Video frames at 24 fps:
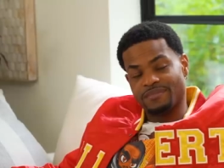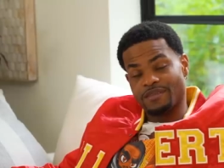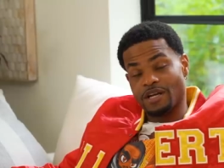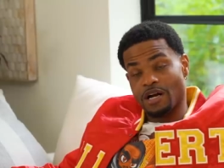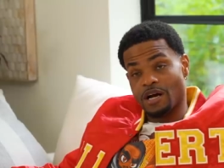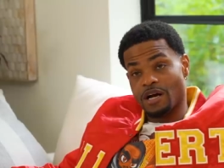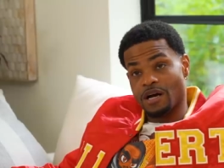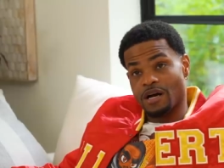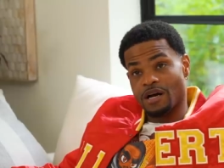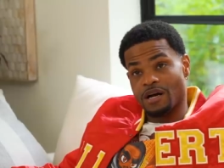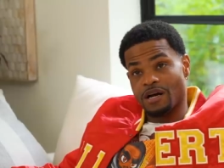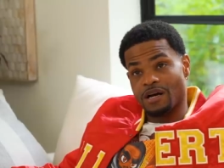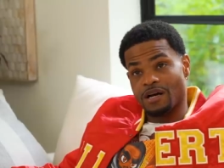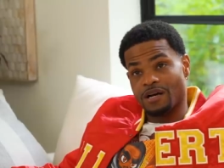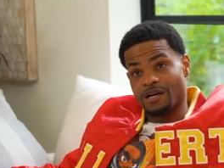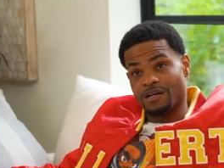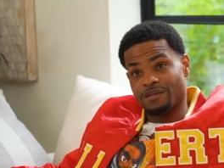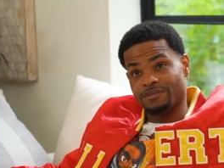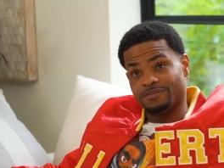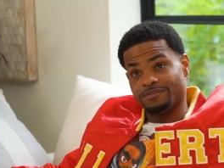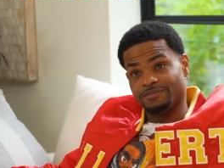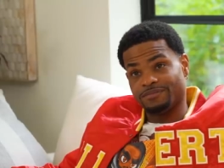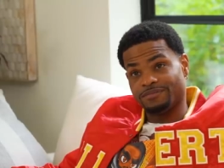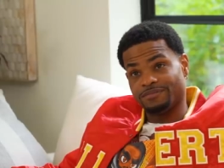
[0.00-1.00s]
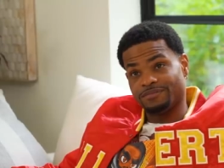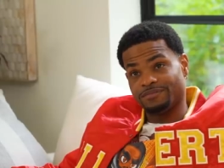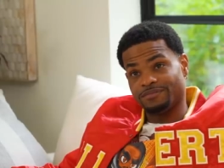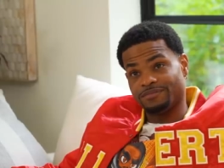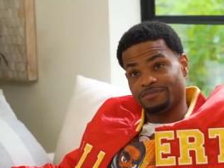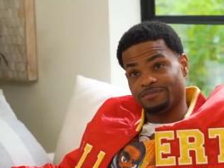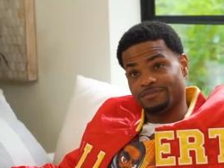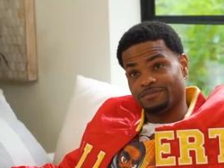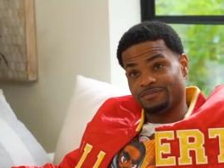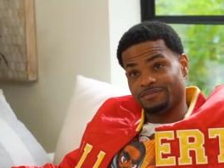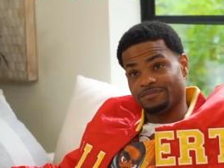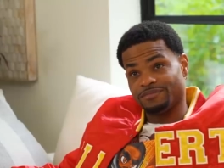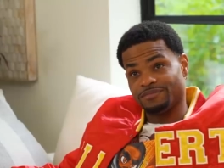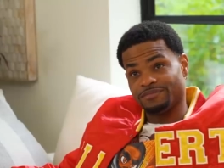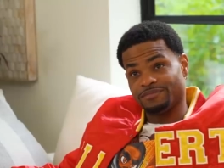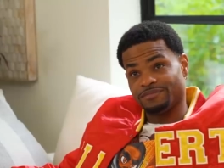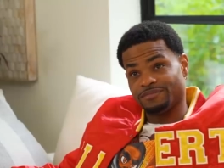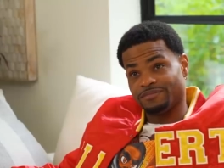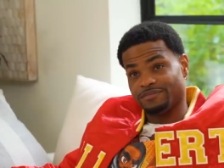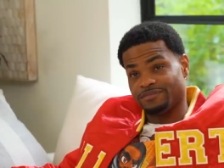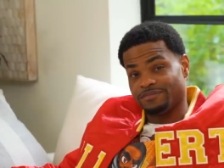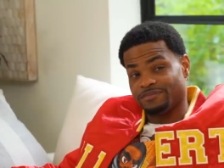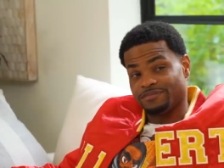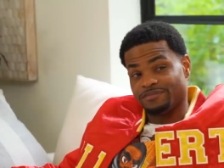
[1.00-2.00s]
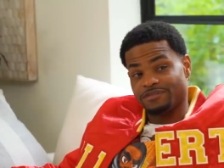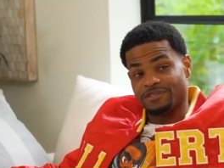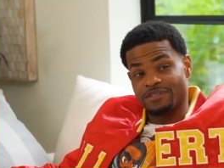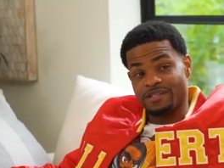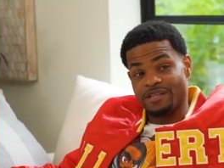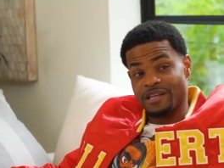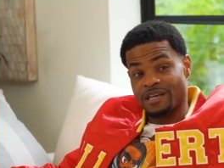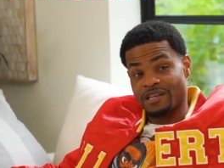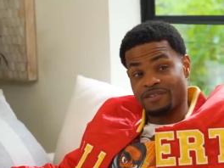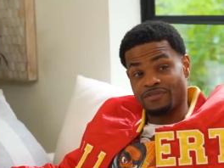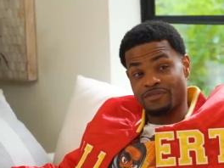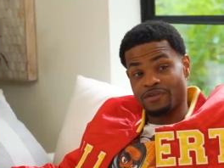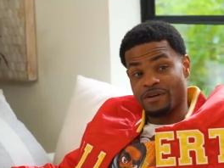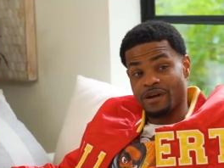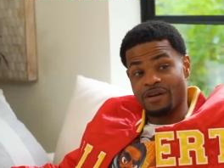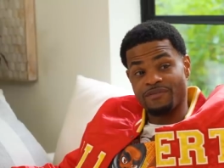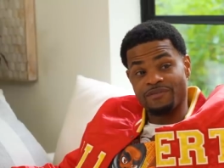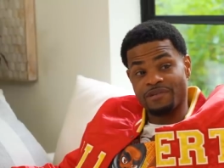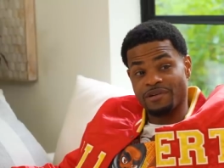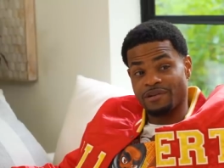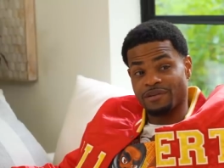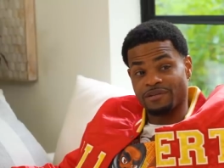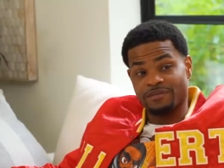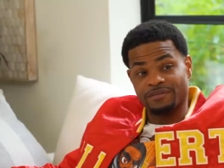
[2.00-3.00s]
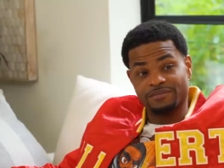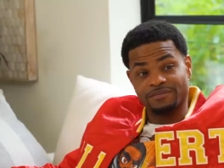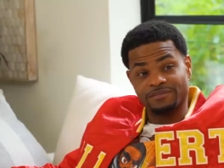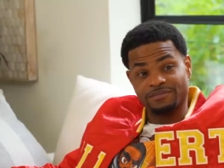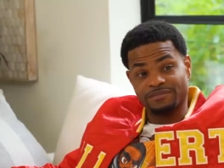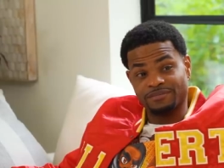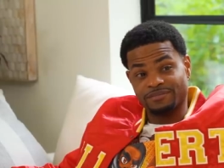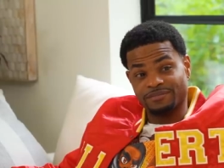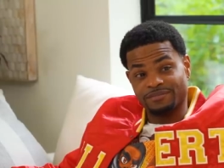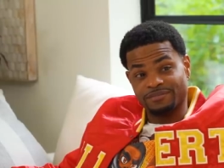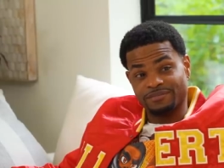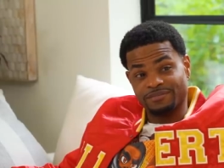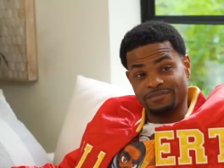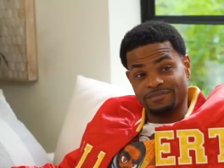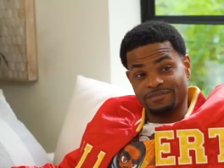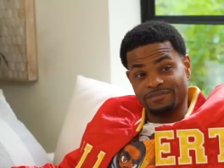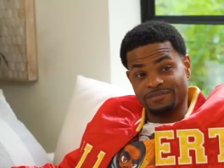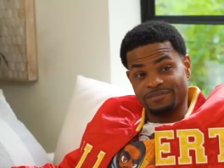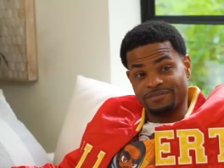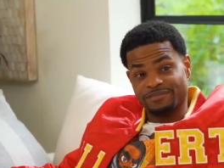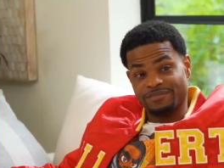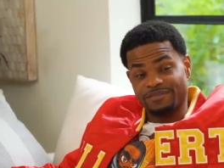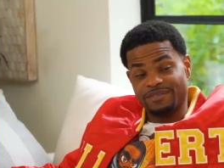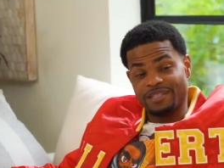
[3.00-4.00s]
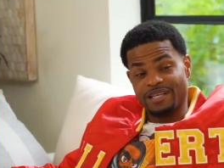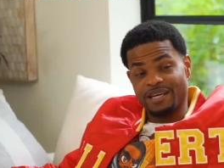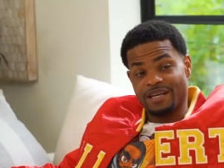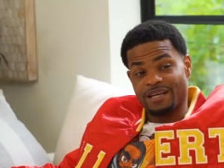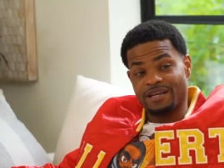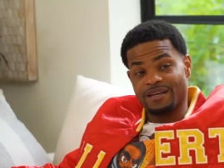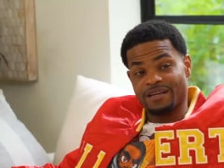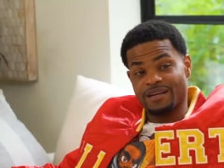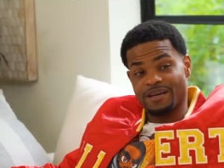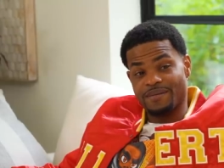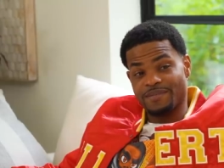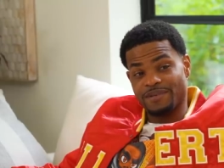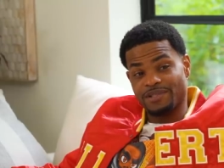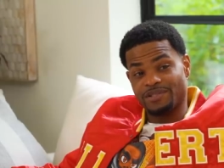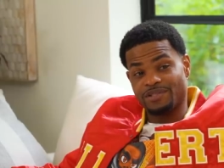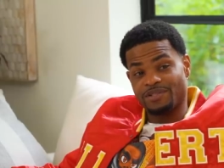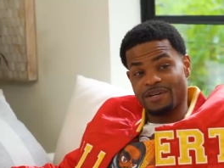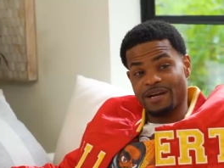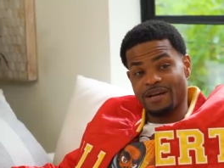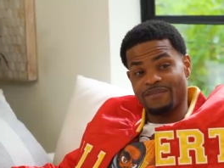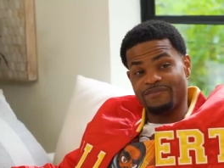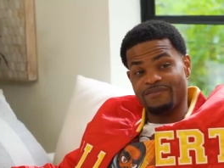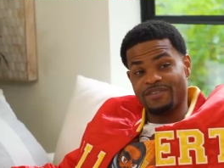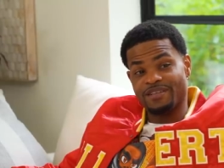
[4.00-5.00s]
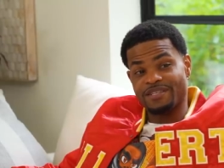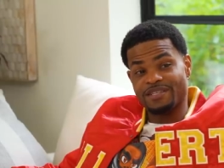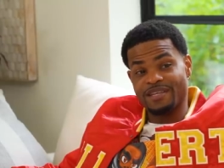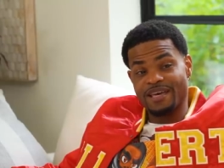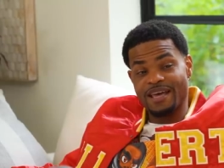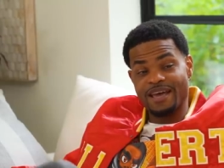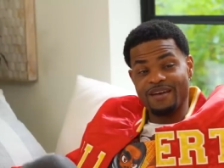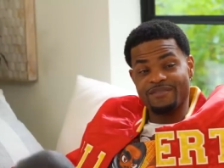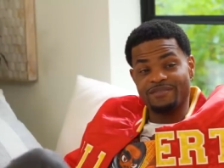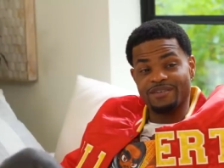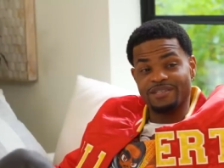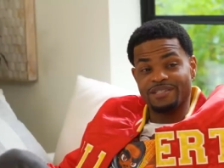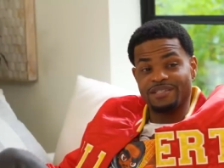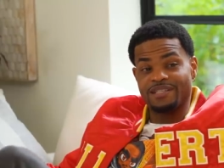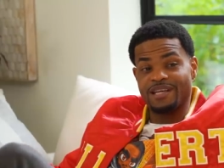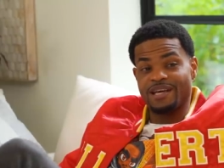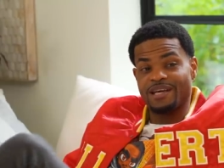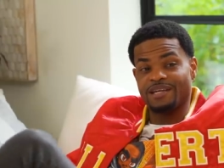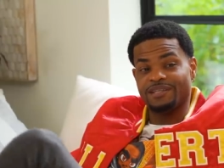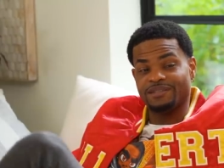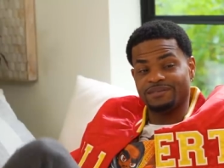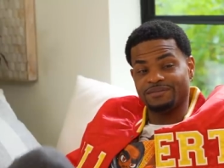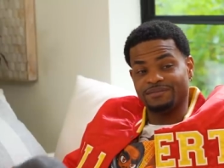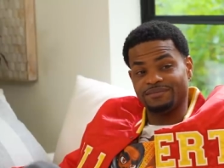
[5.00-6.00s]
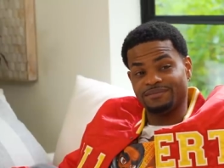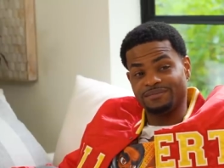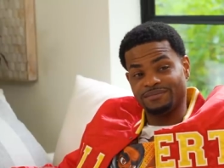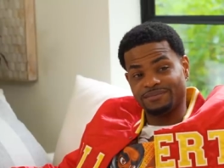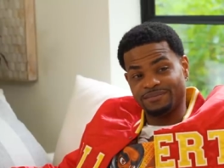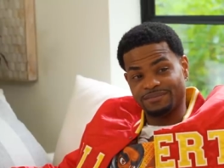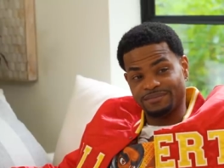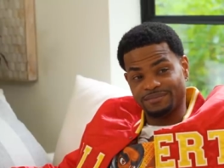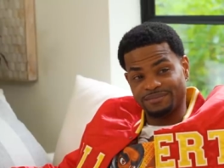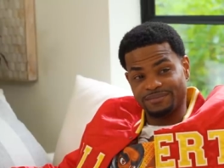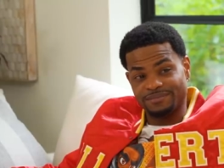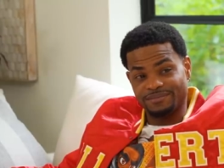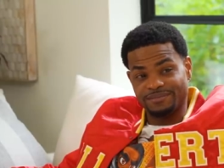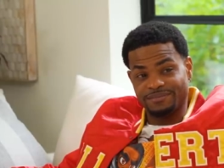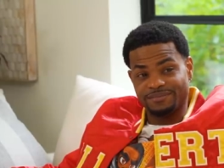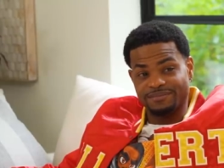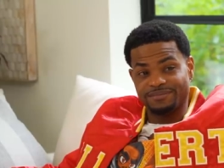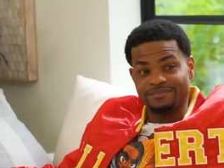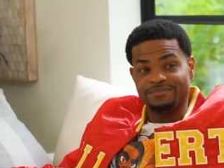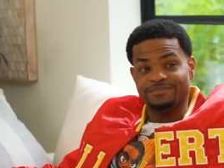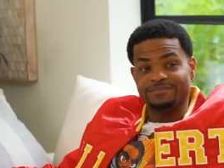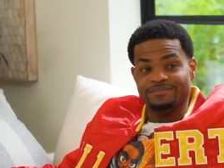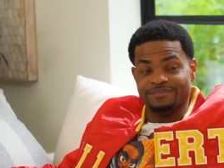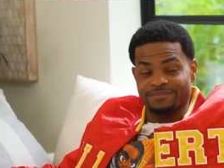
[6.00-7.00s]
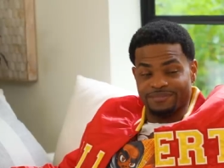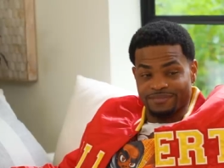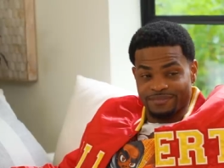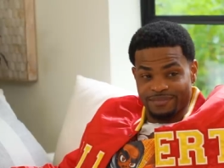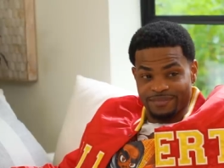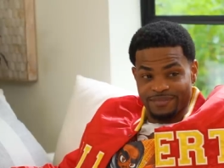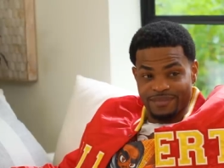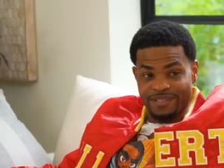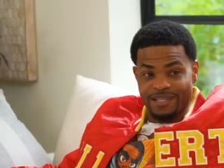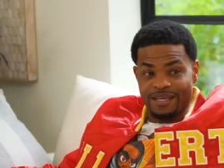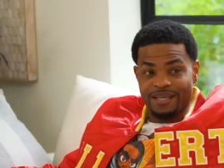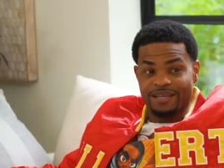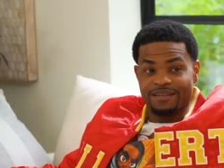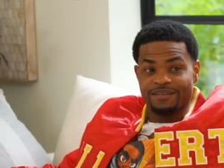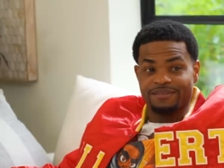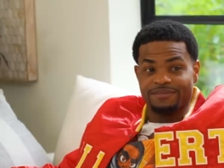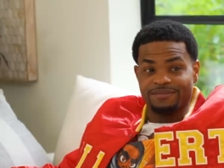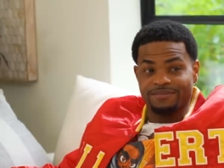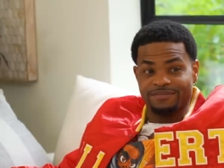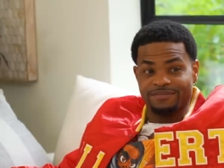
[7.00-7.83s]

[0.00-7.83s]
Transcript: Um, for the next forever. Really? Yeah, you're I'm gonna try and keep... visit every state. Stop. Yeah.